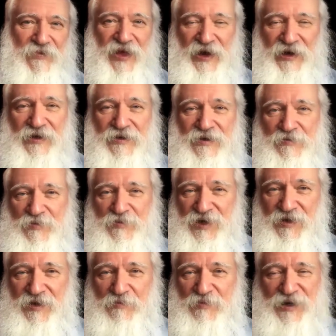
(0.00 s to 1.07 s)
And it can be
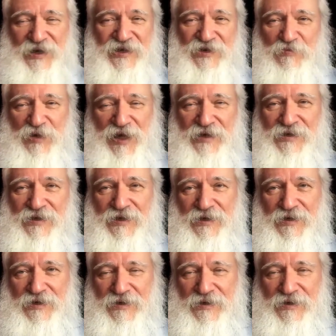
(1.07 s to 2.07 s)
the biggest blessing.